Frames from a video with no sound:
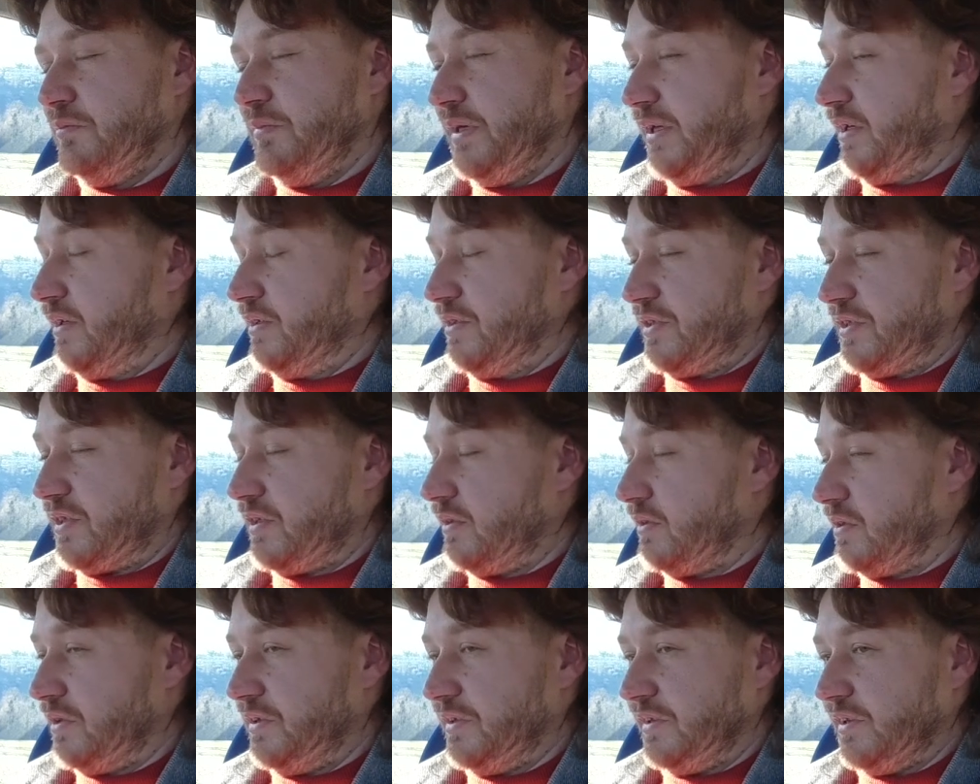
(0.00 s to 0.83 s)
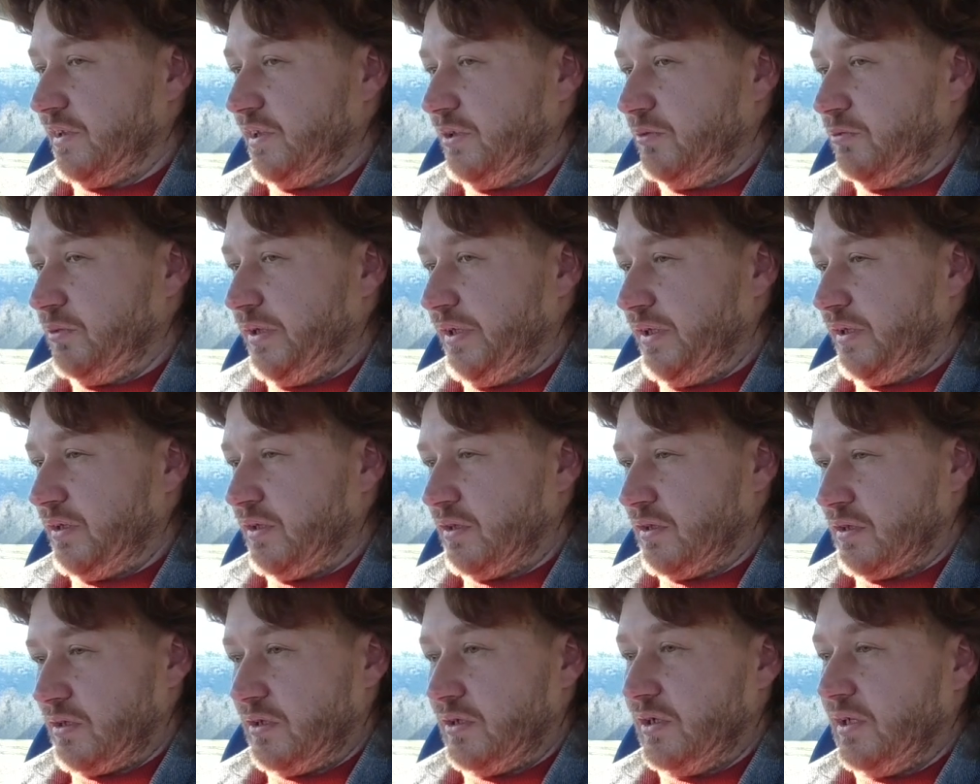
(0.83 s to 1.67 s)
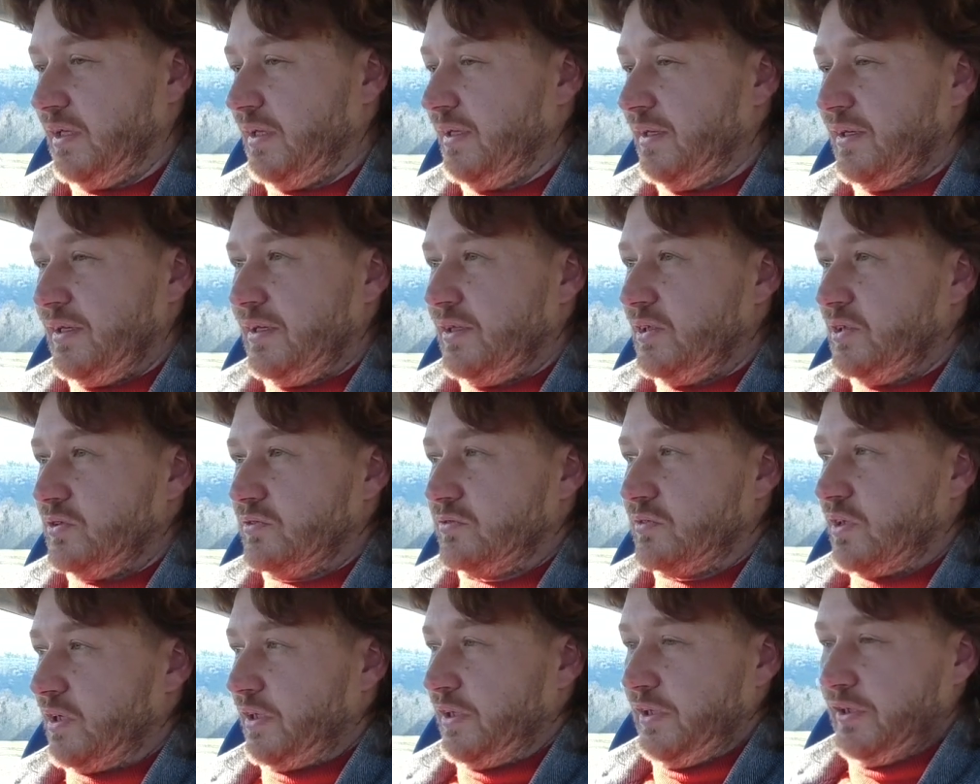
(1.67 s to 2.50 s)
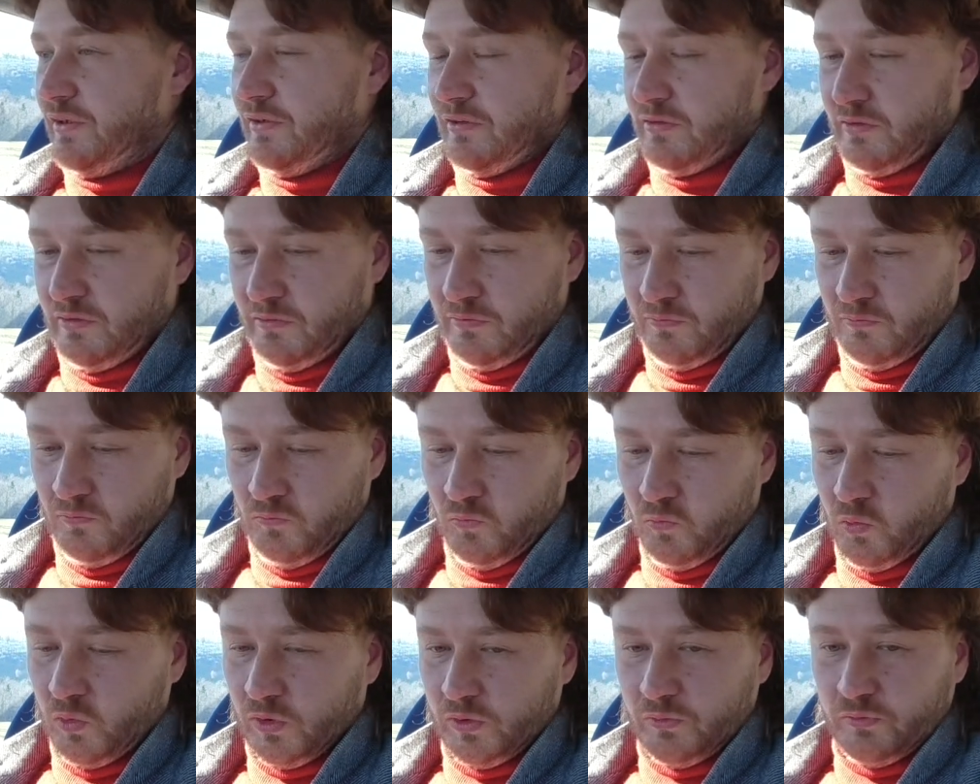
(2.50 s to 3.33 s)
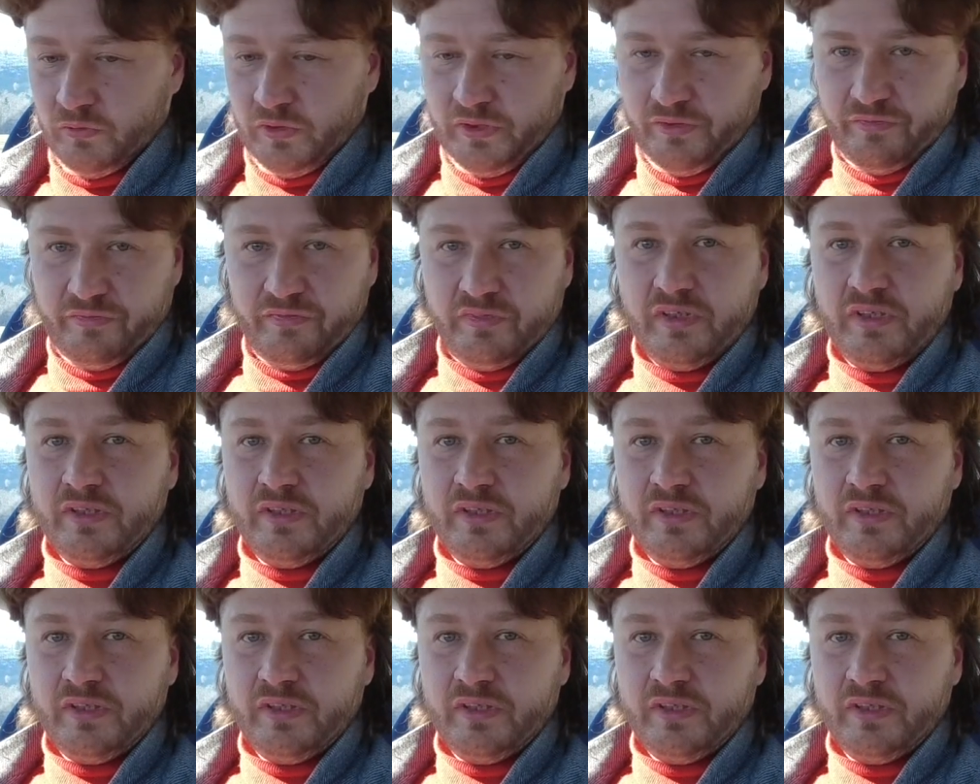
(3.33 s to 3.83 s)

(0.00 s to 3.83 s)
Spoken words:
because currently we are running on what we've